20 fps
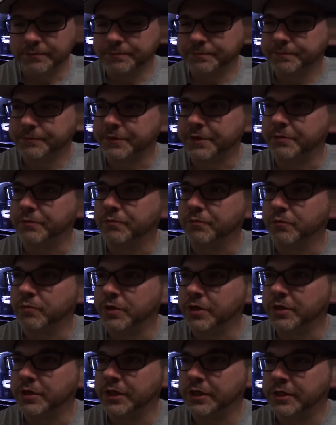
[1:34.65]
It
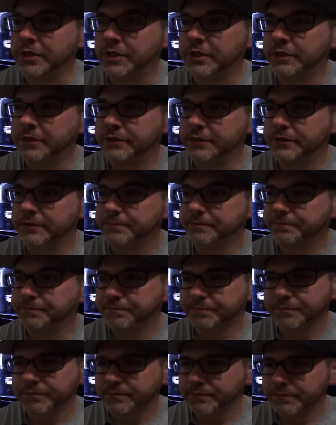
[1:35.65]
really does.
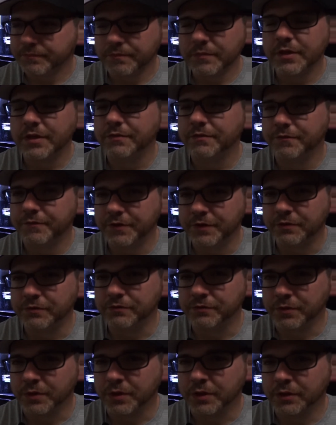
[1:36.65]
Feels
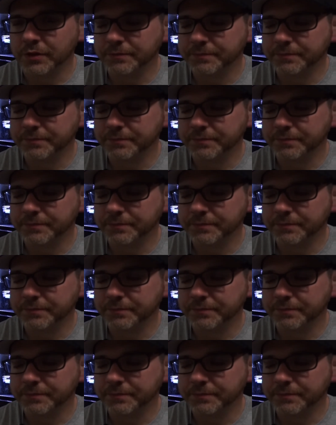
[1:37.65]
wrong.